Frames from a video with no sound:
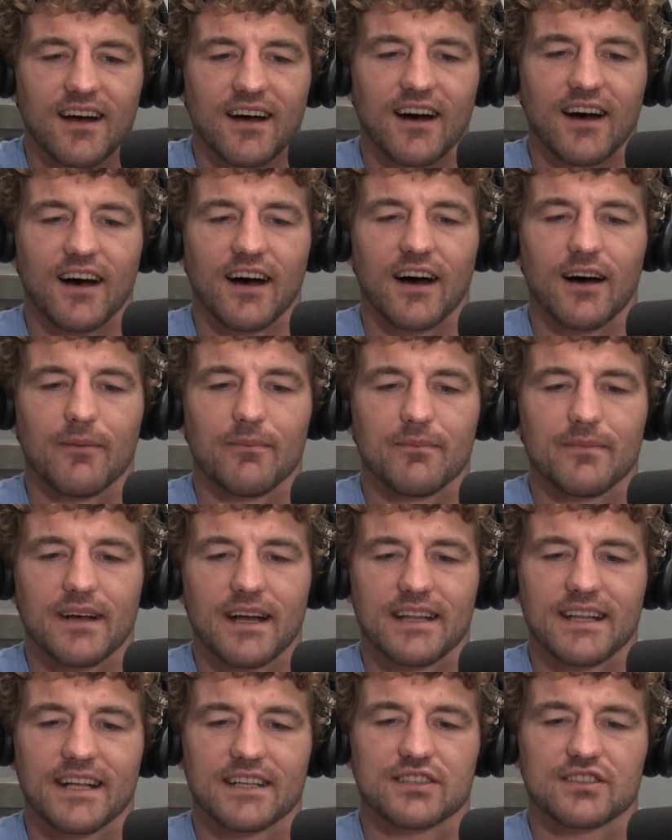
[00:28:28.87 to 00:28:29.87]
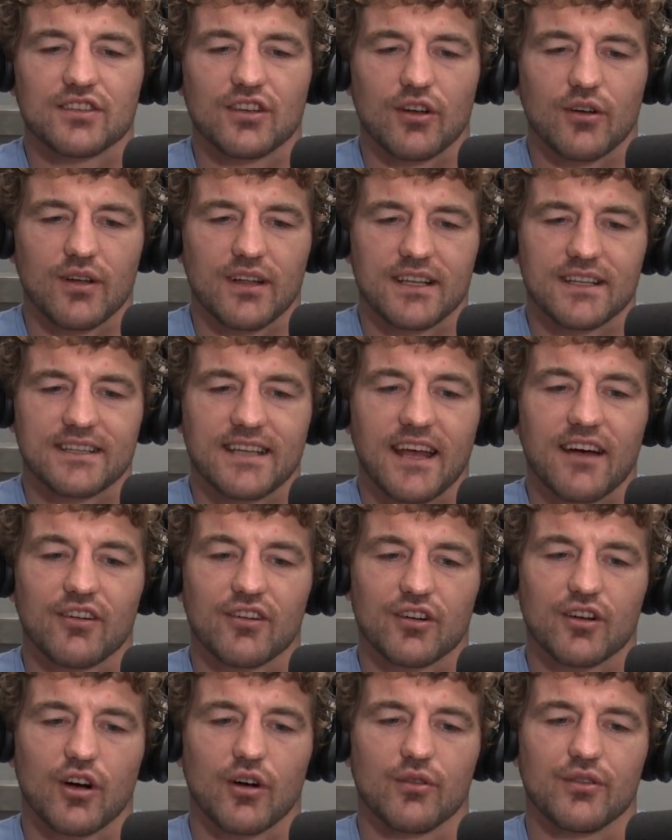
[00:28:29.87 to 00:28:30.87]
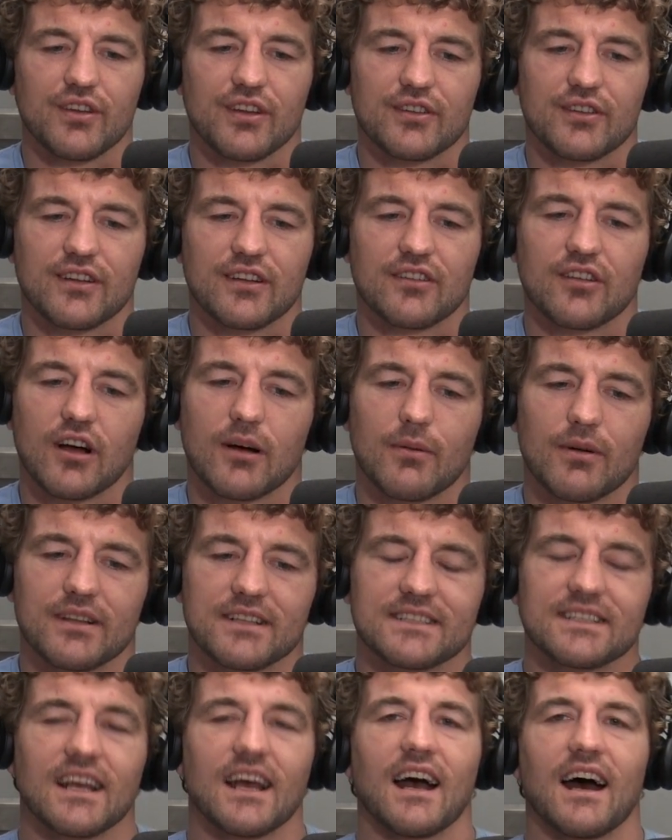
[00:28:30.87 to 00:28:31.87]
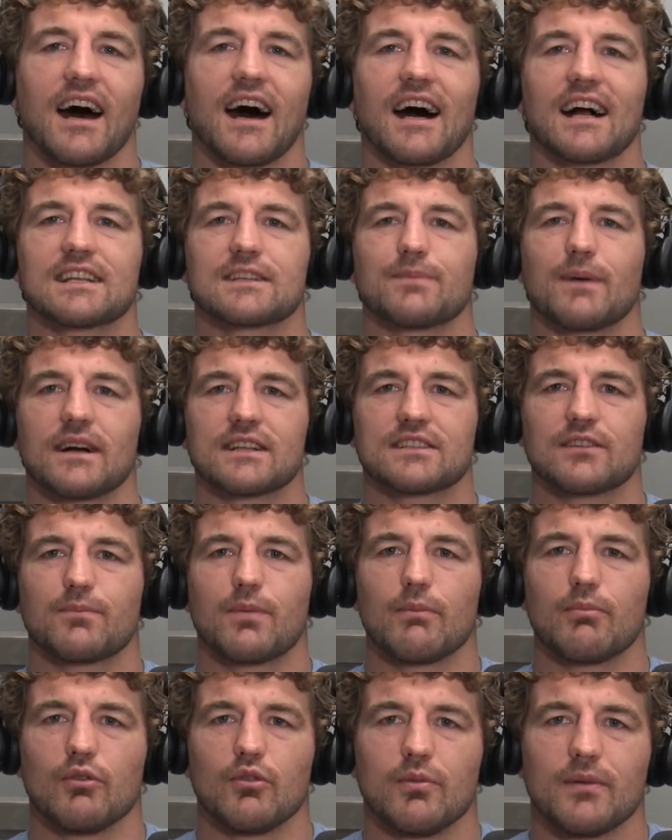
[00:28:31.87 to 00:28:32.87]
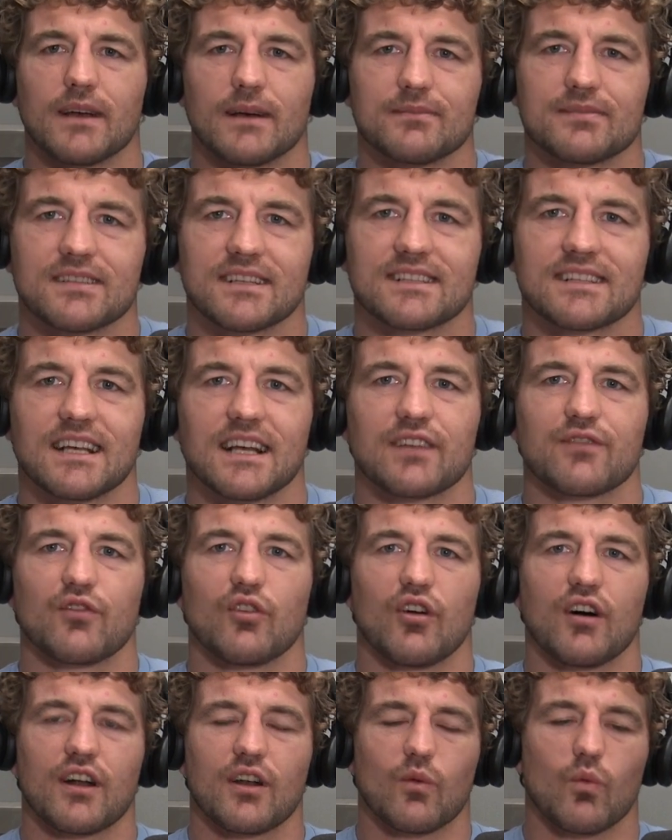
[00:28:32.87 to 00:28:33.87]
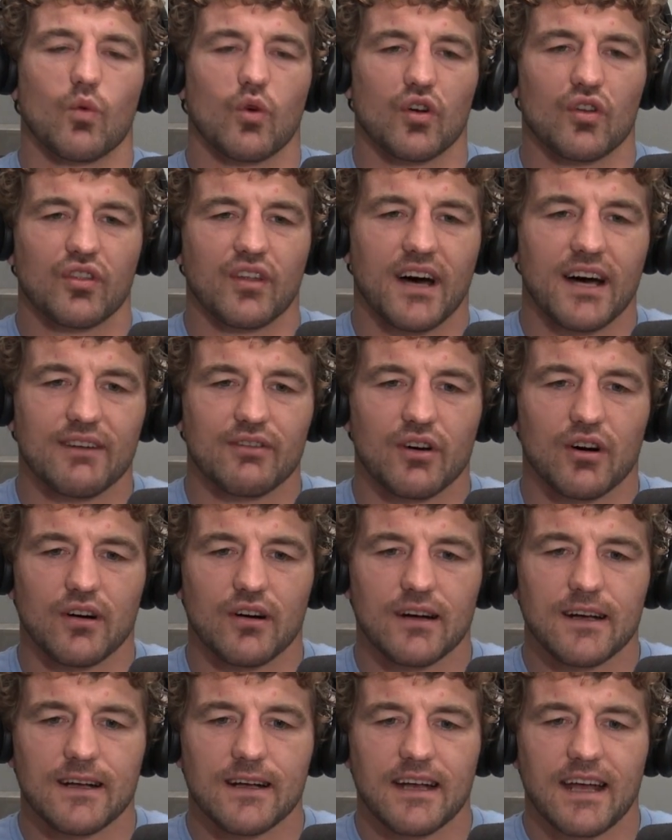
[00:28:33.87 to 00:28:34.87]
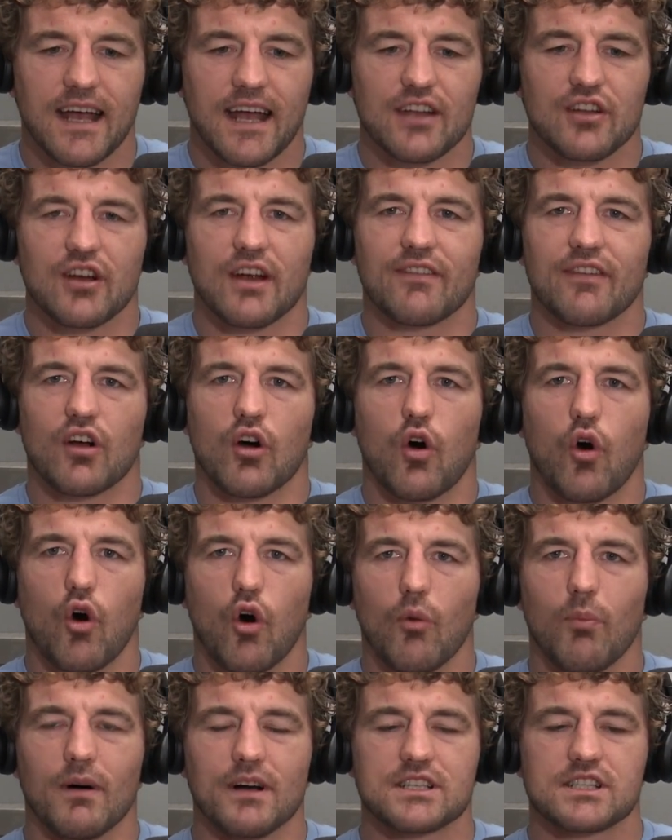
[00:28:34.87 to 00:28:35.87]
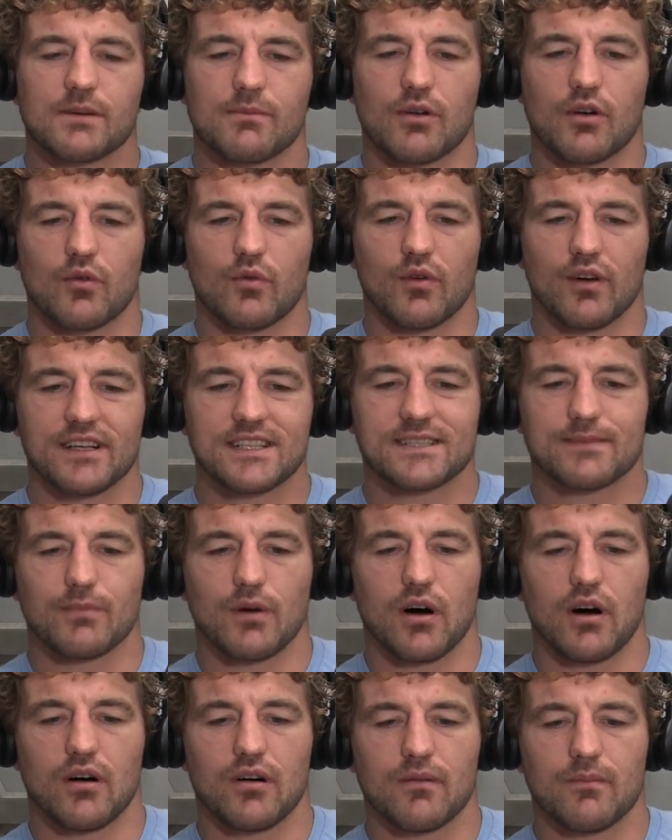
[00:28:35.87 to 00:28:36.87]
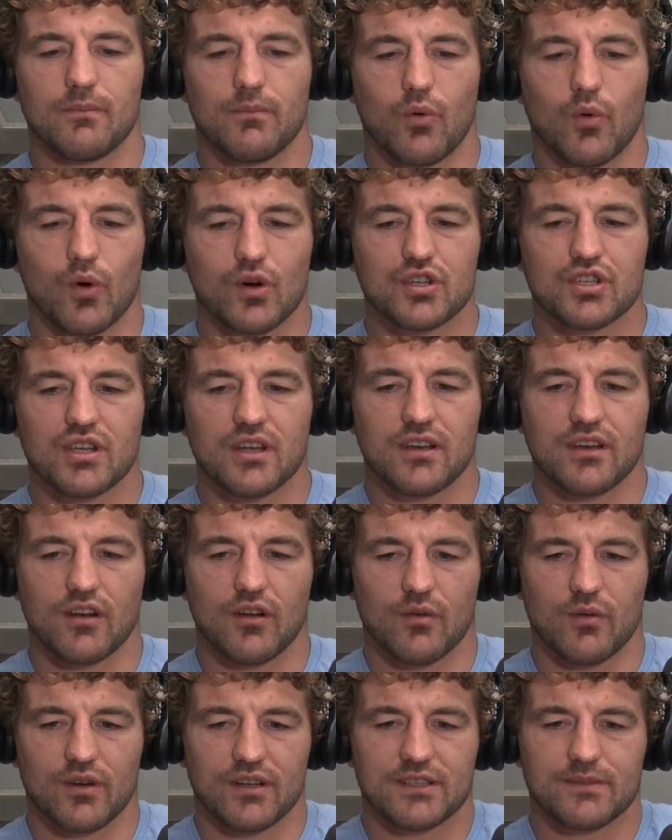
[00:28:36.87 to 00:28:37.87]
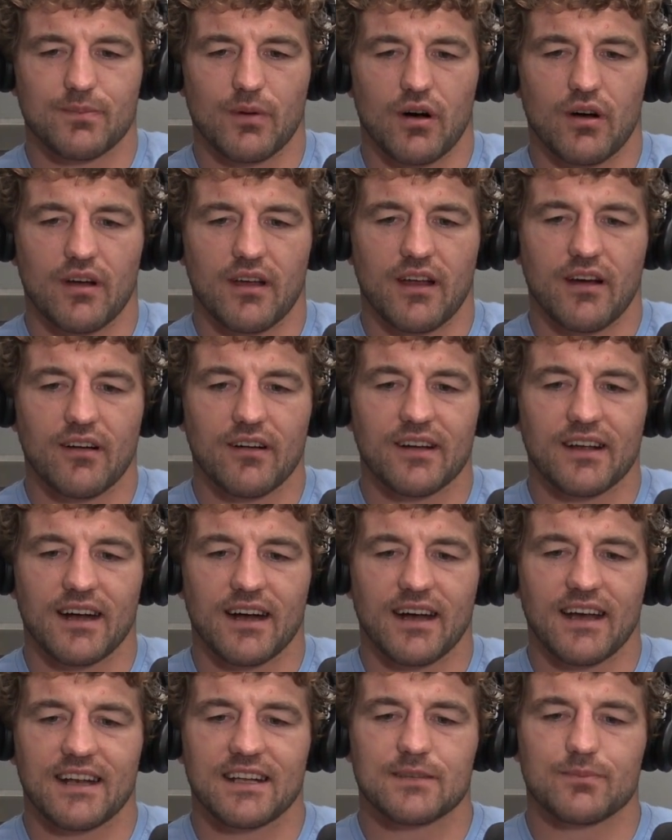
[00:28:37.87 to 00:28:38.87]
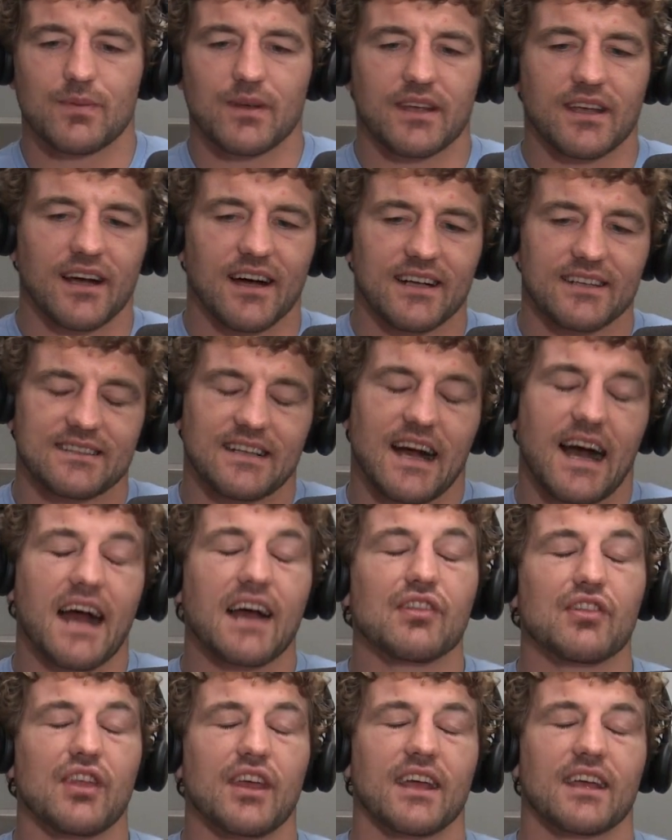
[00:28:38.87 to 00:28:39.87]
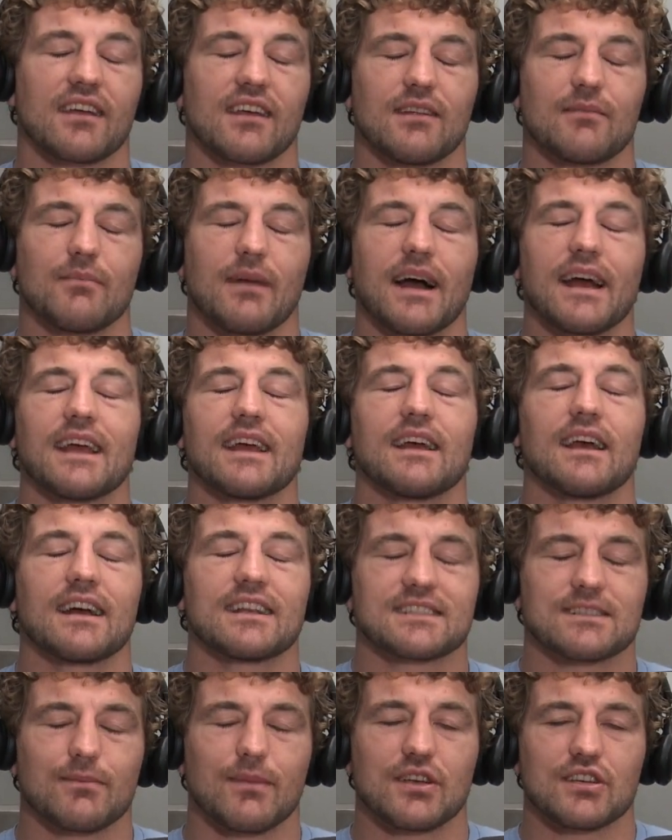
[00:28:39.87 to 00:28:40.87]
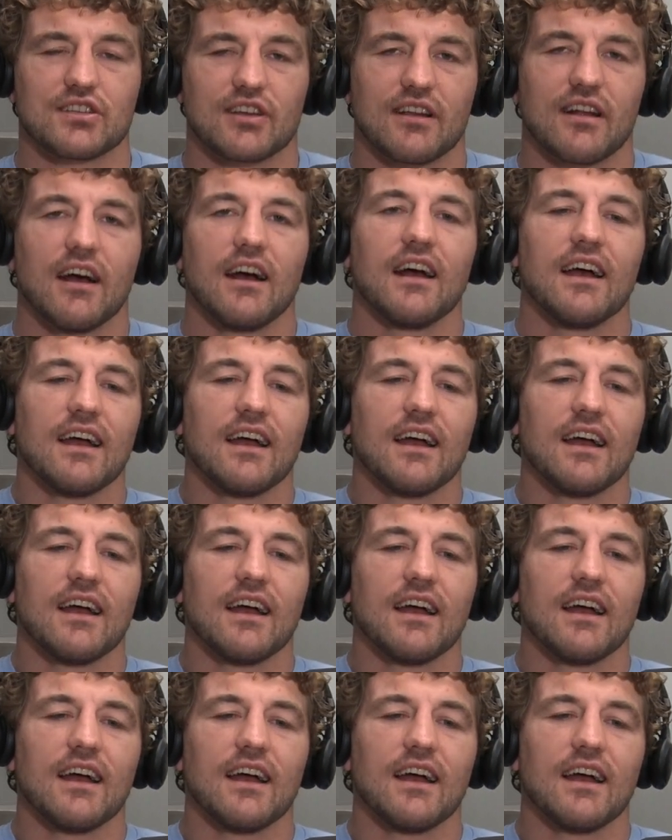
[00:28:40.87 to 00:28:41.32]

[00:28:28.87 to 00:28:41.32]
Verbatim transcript: um, and that's you know in talent code they, they talk about these hotspots of people who become successful on a world level, and you're having a whole bunch of them in a really small portion, you know, really small area, and it's because I think, in my estimation,